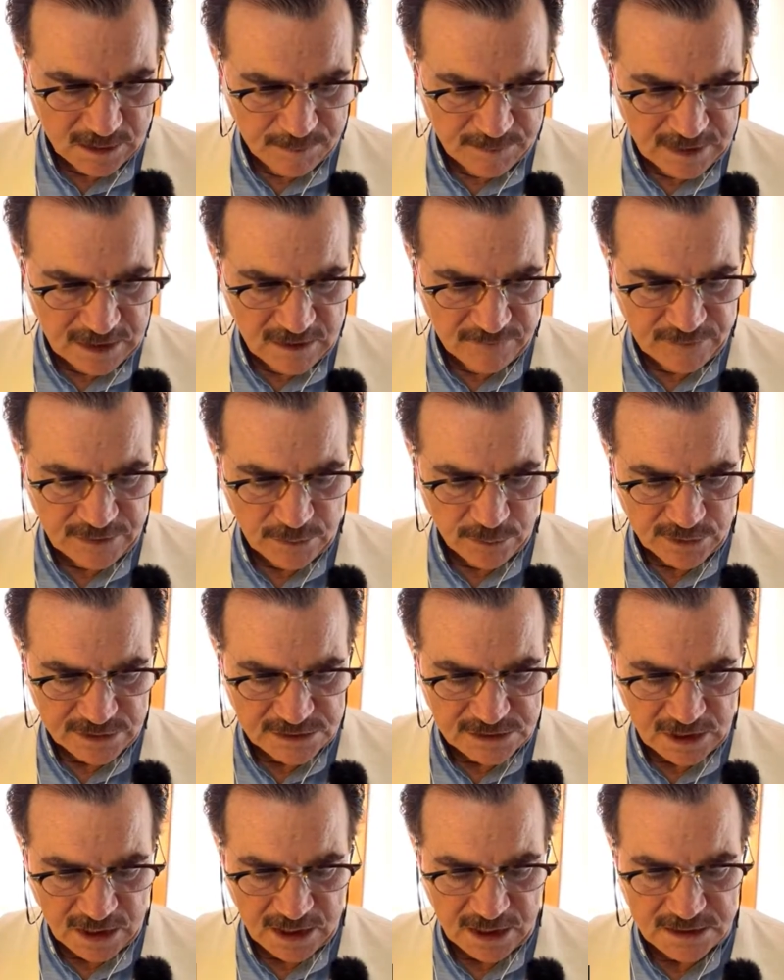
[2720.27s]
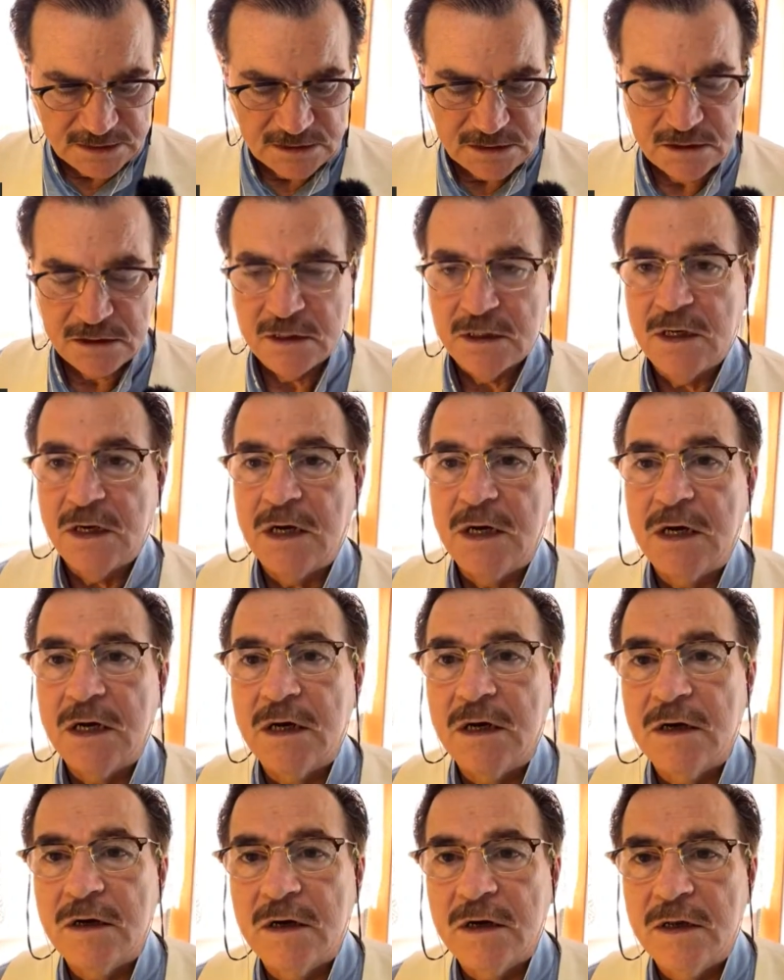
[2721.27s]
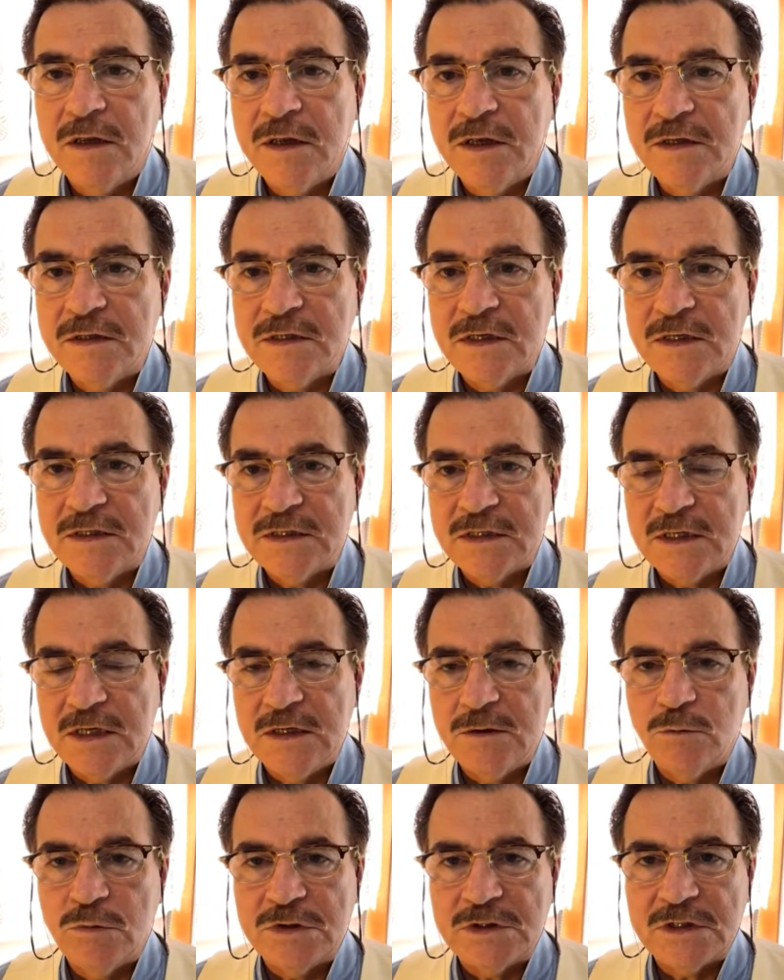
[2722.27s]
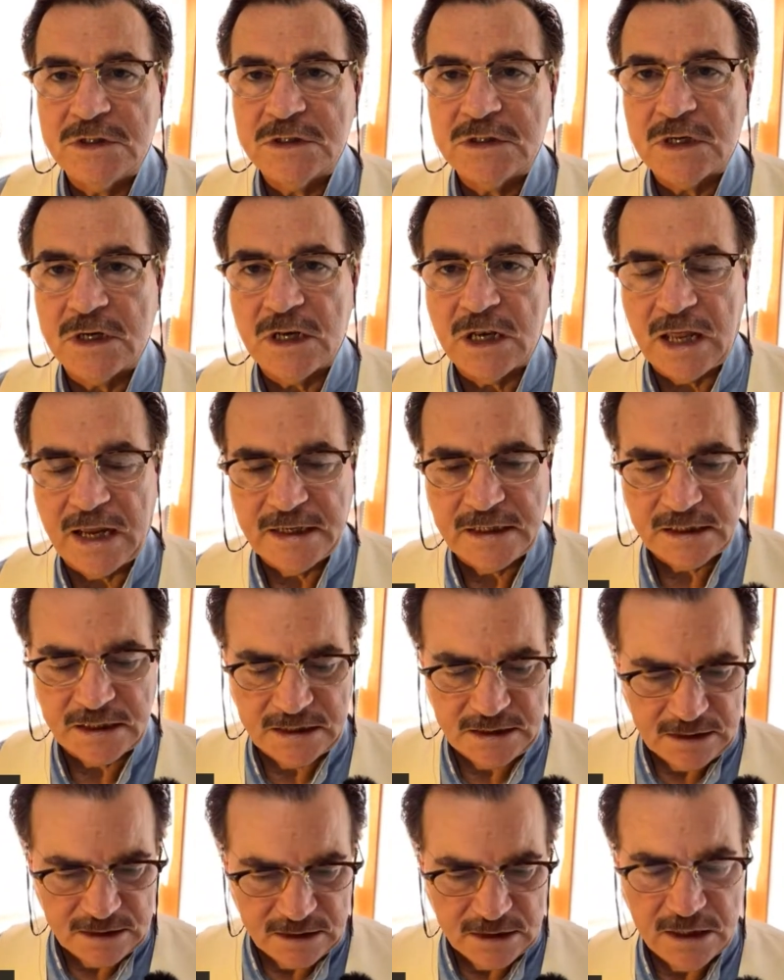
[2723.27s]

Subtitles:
If he resigns his seat, which is likely,